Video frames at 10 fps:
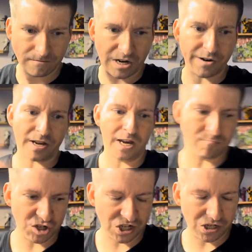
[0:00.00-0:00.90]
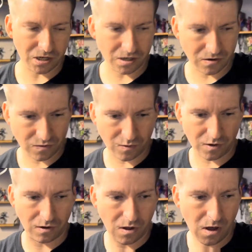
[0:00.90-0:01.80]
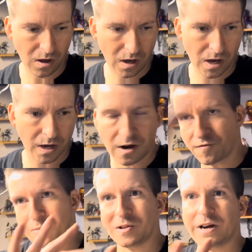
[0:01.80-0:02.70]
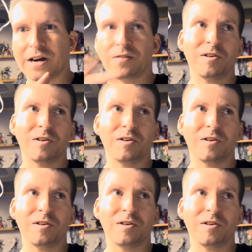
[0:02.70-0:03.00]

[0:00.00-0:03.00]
arcade machine will cover up a lot of